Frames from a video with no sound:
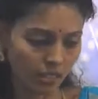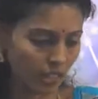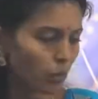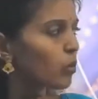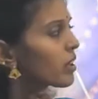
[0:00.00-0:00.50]

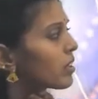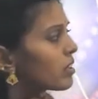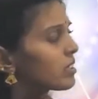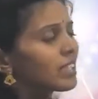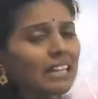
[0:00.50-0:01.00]
Then what?
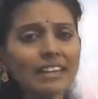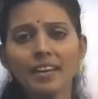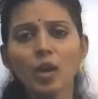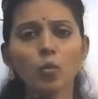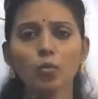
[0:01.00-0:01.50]
Till
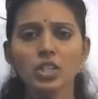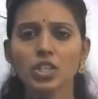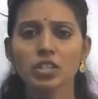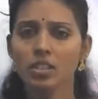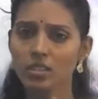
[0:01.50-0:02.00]
now we
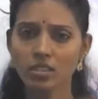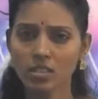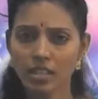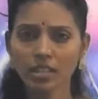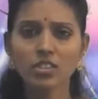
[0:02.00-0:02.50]

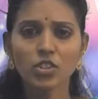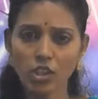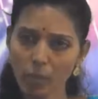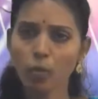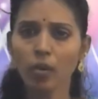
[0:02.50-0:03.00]
studied
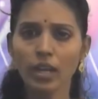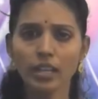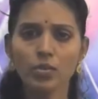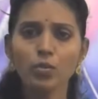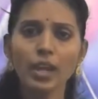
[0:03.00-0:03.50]
shape
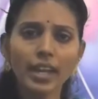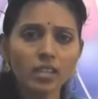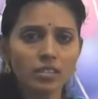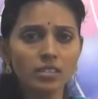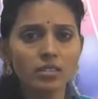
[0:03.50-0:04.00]
only,
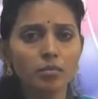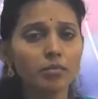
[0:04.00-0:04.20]
triangles.